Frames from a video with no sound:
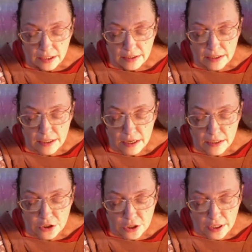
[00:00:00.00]
The
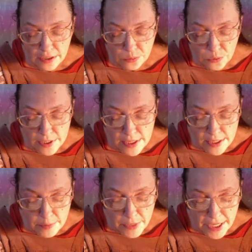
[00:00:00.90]
dog trot was a
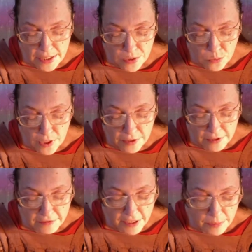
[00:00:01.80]
space where the
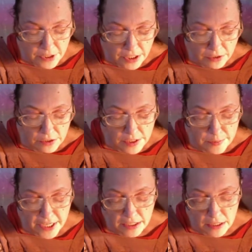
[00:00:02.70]
family could
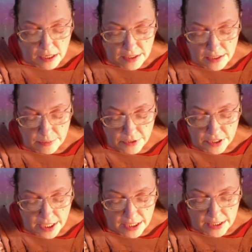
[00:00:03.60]
spend hot summer
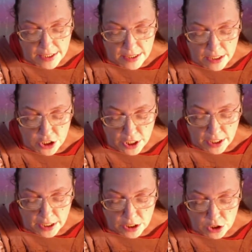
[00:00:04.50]
days in the
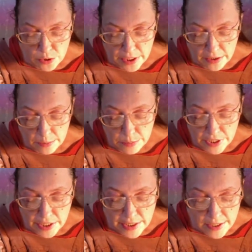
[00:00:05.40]
shade enjoying the
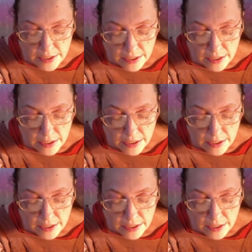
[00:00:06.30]
breeze.